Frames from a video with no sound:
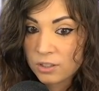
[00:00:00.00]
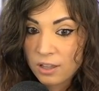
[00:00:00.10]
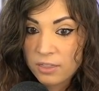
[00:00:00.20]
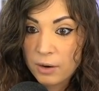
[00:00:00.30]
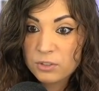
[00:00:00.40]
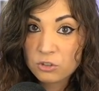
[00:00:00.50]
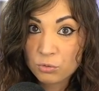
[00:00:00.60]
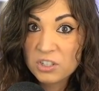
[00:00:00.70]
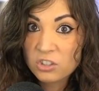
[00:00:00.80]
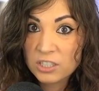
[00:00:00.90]
that was
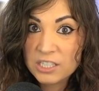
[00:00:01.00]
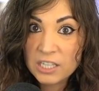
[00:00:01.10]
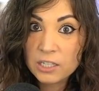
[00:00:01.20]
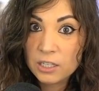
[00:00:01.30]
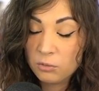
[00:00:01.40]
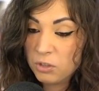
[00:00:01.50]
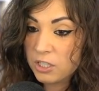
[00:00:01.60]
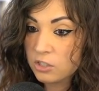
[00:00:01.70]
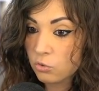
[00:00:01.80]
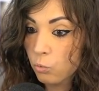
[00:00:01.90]
originally intended,
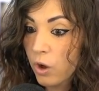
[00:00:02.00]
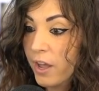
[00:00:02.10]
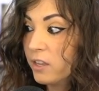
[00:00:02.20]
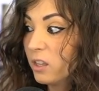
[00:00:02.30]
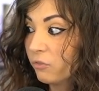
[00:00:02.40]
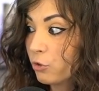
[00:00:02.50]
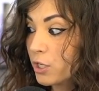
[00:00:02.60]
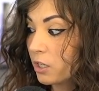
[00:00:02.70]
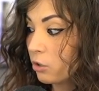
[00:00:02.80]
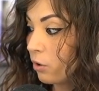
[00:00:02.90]
because what the
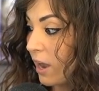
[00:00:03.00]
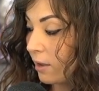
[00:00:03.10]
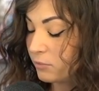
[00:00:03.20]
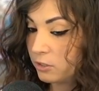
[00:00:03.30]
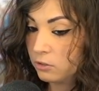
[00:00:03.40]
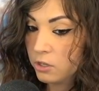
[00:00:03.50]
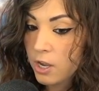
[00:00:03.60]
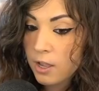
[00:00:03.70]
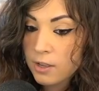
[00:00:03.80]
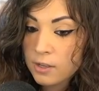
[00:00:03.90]
freaking crap, dude.
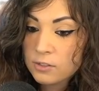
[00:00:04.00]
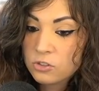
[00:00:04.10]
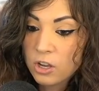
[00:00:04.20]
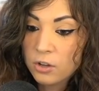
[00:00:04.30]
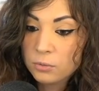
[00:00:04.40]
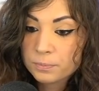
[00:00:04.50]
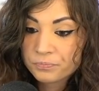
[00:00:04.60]
So